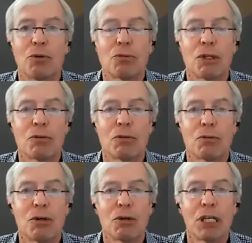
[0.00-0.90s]

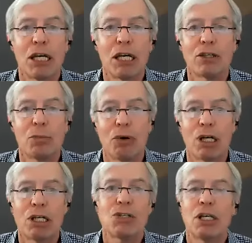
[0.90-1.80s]
Where do we get into
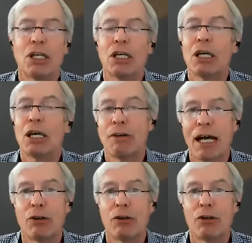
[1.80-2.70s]
pricing and
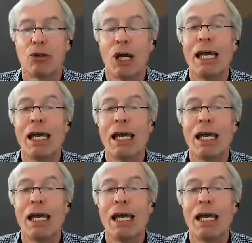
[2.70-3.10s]
value